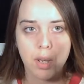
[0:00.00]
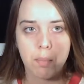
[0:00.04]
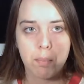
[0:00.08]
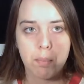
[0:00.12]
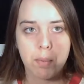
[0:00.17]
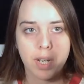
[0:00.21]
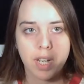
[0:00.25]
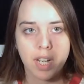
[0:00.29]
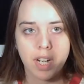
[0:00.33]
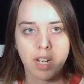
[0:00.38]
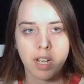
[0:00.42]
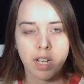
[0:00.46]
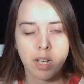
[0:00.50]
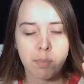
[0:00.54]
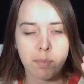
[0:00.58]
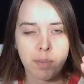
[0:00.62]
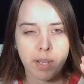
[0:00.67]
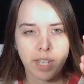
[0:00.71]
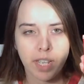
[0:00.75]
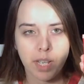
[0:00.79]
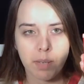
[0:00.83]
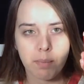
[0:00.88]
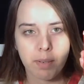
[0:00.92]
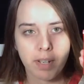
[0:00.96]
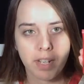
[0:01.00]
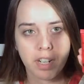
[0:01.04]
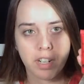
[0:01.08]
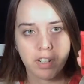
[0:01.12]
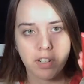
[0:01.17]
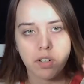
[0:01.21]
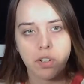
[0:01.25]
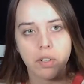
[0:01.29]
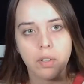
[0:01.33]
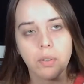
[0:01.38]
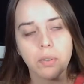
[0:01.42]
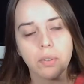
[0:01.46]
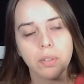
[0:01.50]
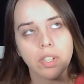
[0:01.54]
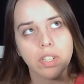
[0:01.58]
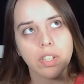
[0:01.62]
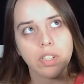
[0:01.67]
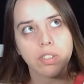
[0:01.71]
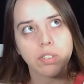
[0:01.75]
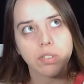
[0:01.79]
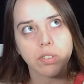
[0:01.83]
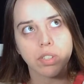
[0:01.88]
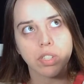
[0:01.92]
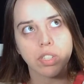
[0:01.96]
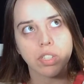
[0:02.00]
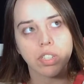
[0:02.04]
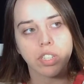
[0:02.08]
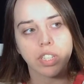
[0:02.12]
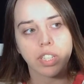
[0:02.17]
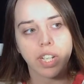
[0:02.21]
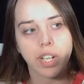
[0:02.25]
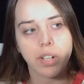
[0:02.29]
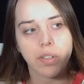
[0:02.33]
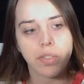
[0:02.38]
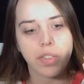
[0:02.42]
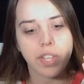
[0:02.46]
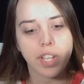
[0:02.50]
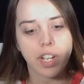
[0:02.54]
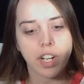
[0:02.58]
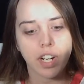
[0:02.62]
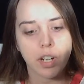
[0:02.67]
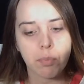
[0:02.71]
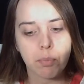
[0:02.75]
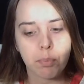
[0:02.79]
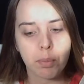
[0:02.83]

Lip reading: but I got mine on Look, so you can look out there,